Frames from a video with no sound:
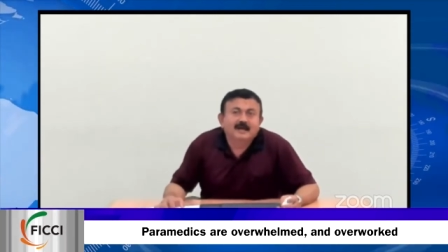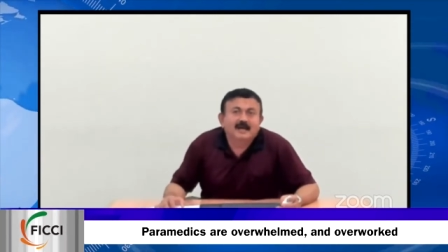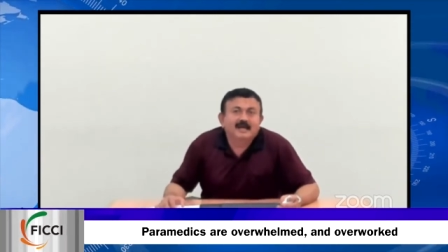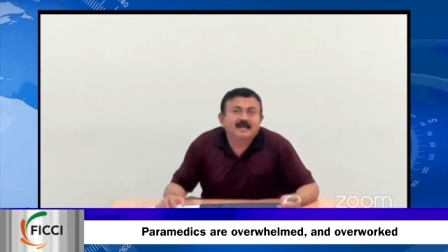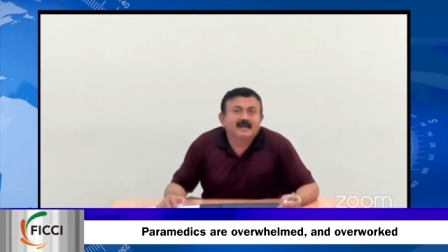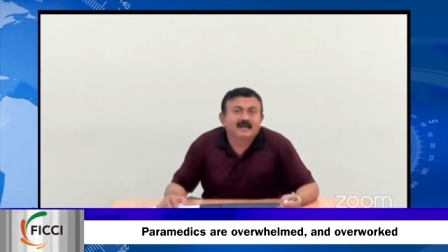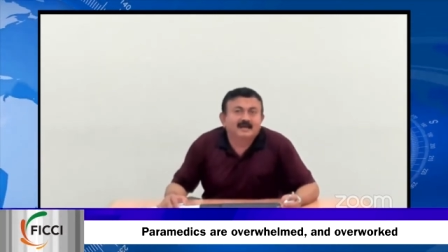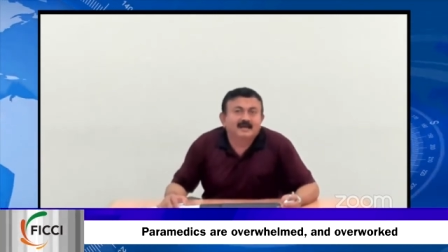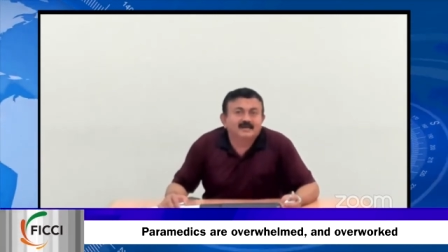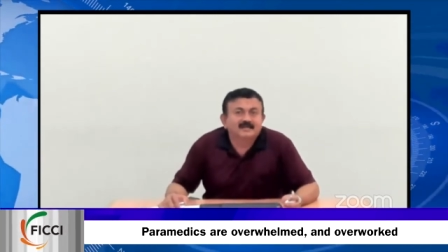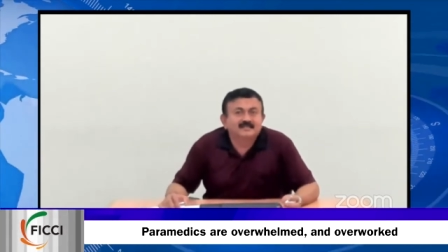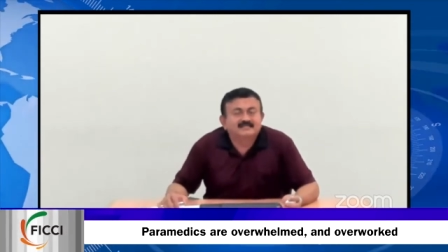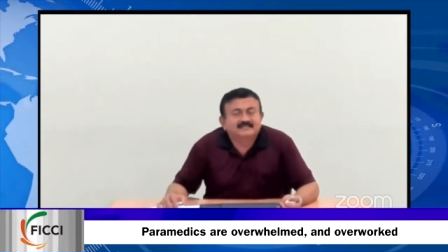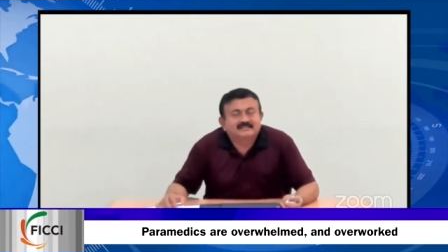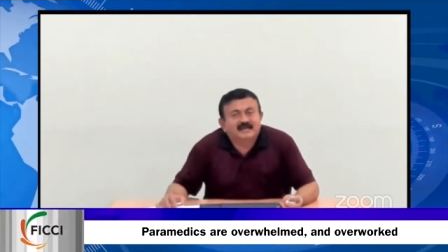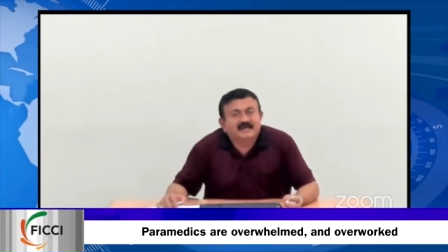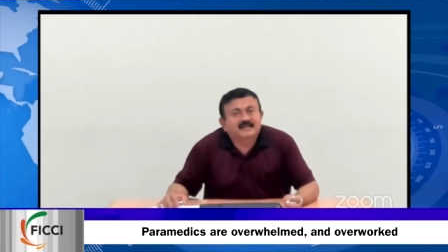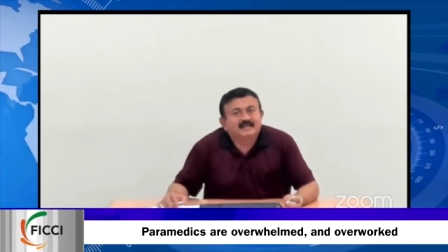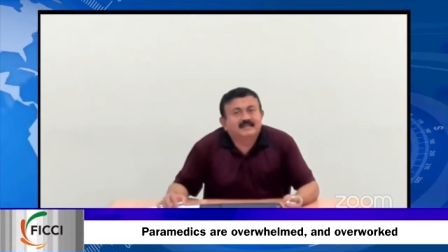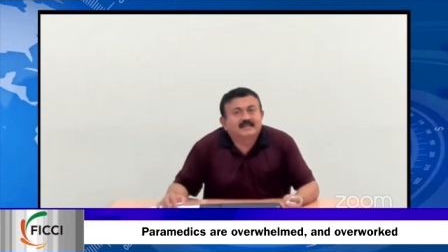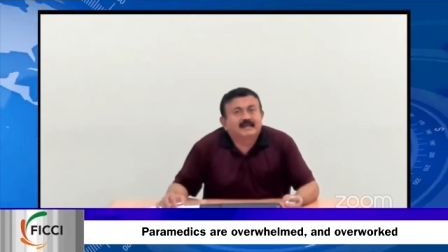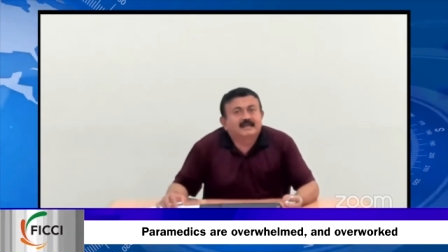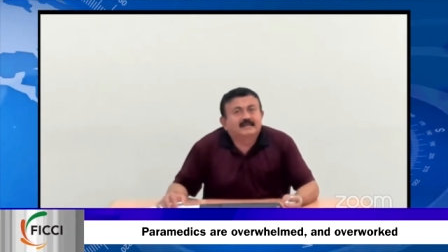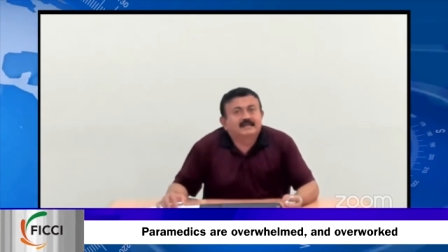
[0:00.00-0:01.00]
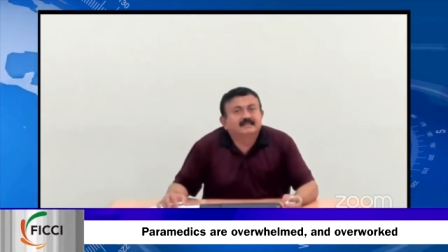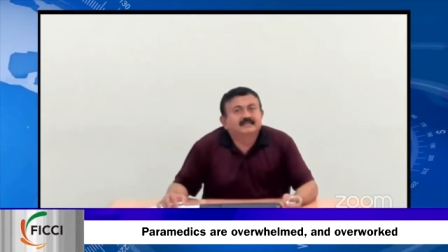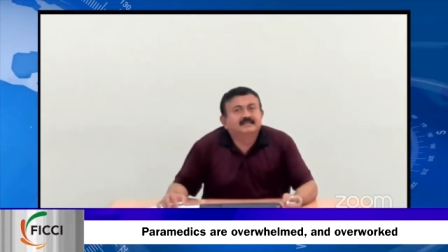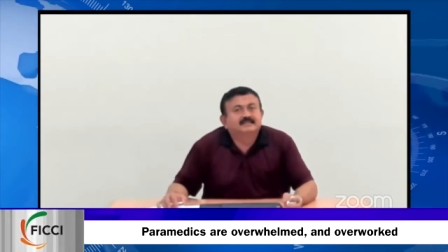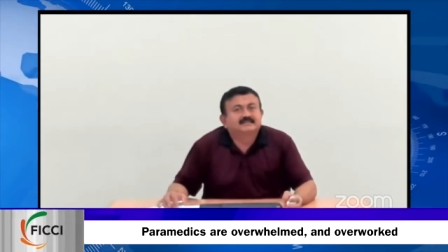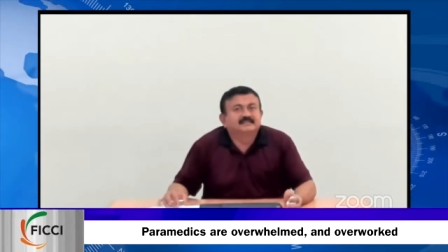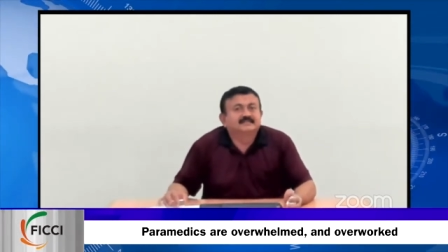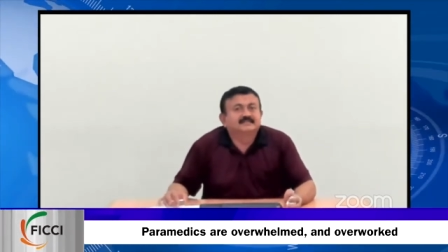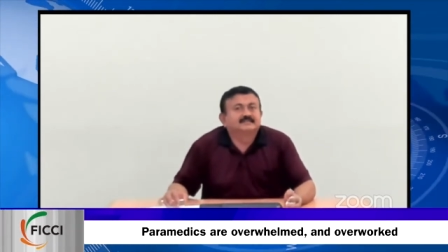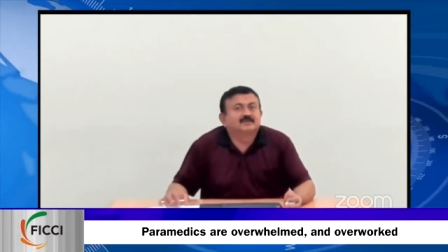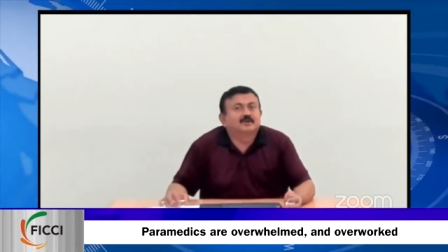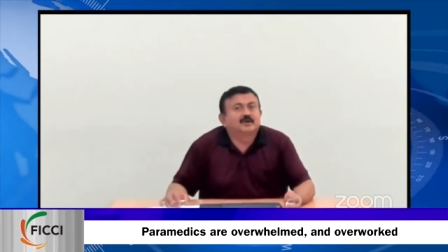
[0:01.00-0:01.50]
I understand that
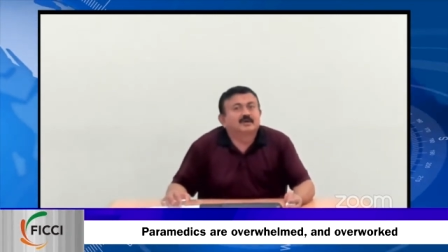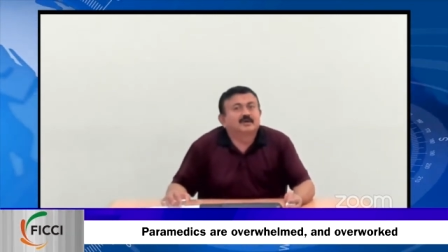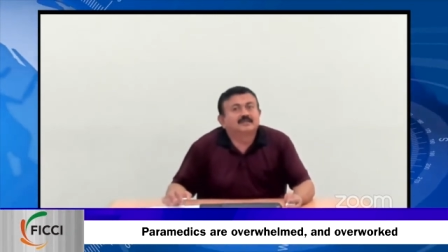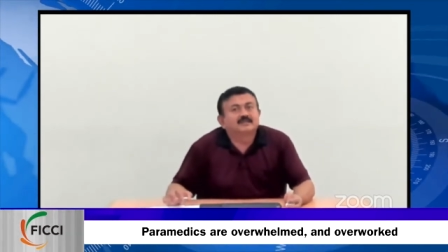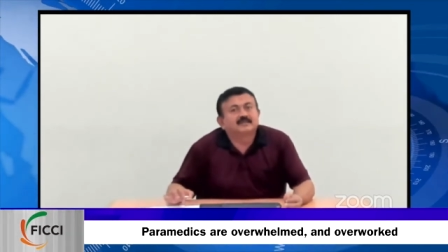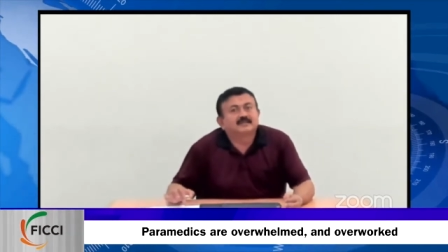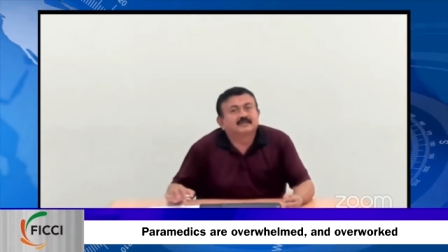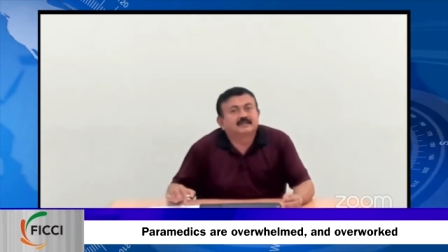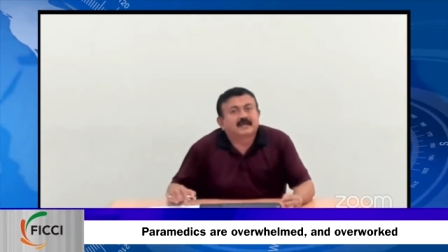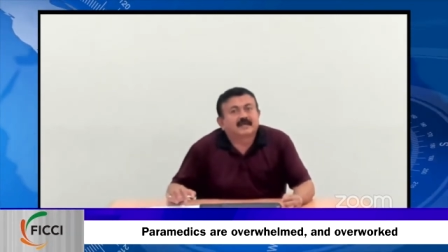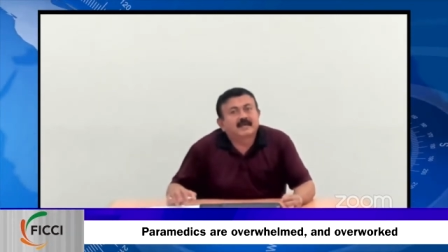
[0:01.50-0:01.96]
this is not the